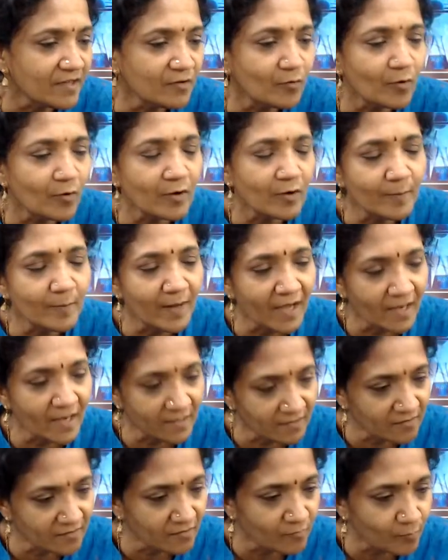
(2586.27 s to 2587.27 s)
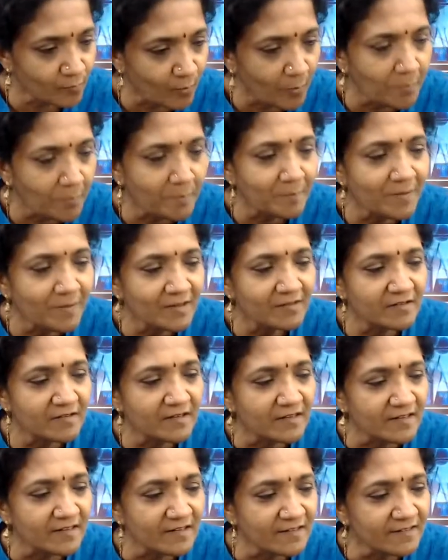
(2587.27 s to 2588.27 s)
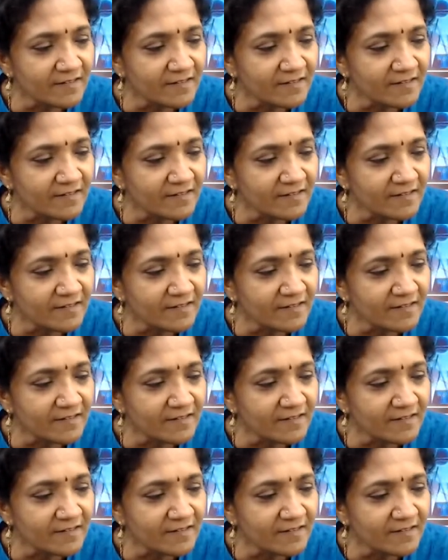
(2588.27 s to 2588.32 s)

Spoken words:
in quantum mechanics is probability.